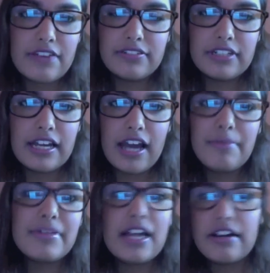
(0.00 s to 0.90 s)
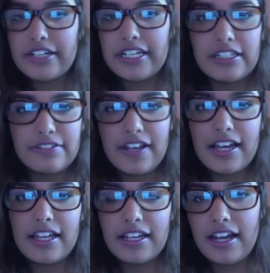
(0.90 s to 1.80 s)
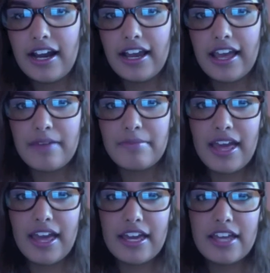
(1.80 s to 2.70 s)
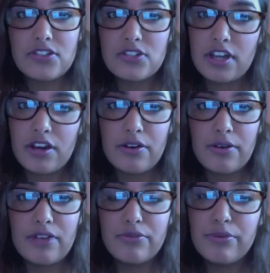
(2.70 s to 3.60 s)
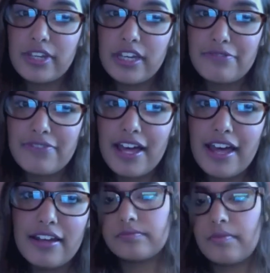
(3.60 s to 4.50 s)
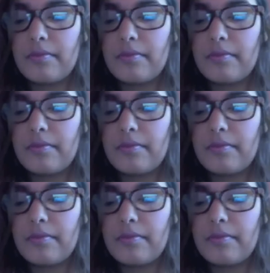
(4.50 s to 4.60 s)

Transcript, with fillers: Now, I'm a Naruhina fan. I am a Ichigo and Rukia fan.